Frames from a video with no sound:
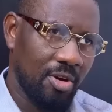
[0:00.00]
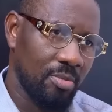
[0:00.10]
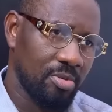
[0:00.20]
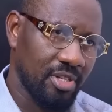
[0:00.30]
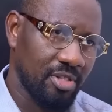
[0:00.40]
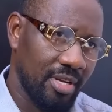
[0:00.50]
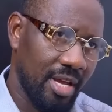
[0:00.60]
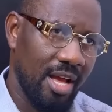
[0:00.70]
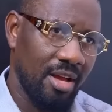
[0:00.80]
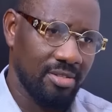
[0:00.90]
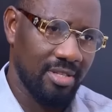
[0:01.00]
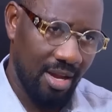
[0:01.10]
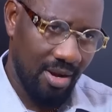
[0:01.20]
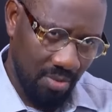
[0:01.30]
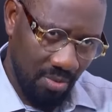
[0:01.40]
I'll come straight to the house. I
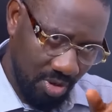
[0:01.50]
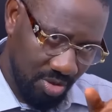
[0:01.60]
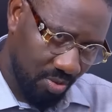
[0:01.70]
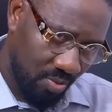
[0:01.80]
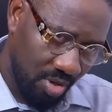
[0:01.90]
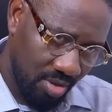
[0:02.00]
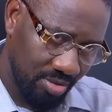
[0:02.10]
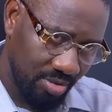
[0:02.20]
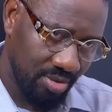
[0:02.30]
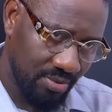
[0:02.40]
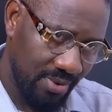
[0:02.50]
want to work on those